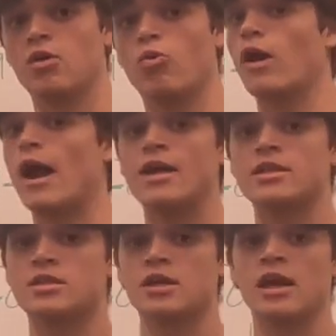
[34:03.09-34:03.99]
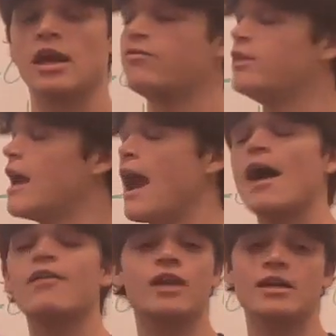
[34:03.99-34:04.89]
Whereas if they
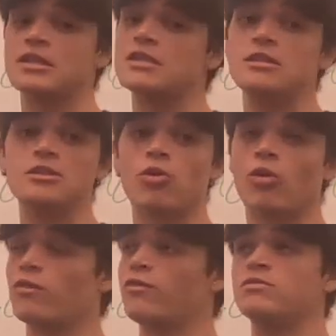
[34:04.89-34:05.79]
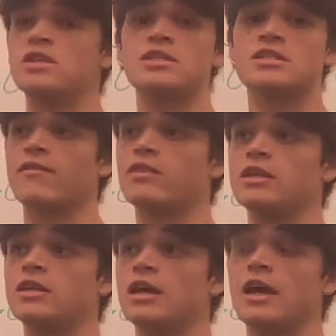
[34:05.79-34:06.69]
have an SAT score of a
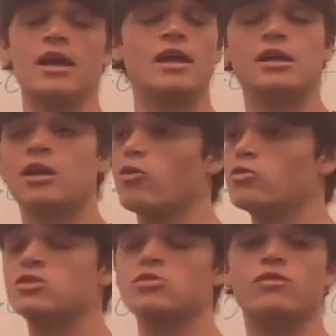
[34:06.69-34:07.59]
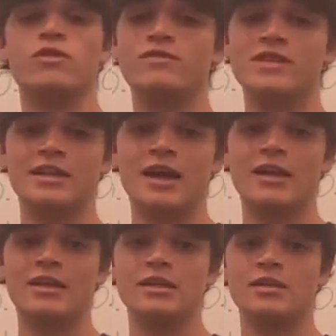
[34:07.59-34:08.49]
1570 and it goes to a
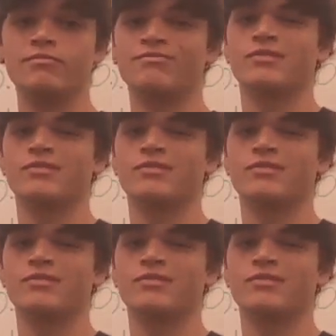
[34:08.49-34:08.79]
1590,